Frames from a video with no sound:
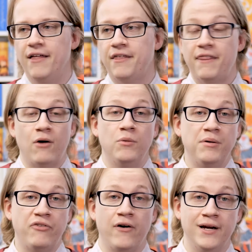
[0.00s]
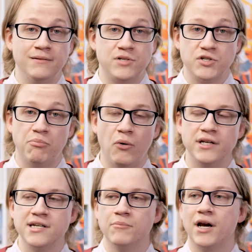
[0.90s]
then that would be very
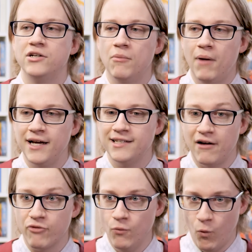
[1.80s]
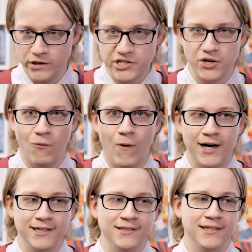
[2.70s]
disappointing. But I don't mind it every once in a
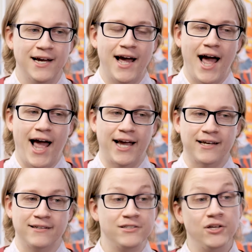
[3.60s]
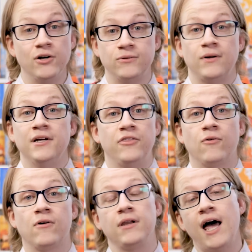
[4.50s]
while. And you know,
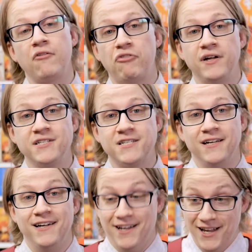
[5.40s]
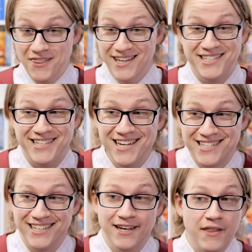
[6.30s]
there are a lot of things in this
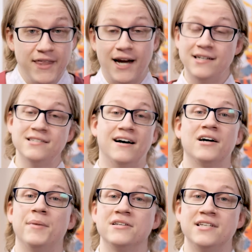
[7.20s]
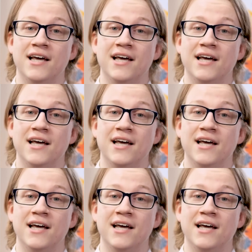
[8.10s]
season that I didn't talk about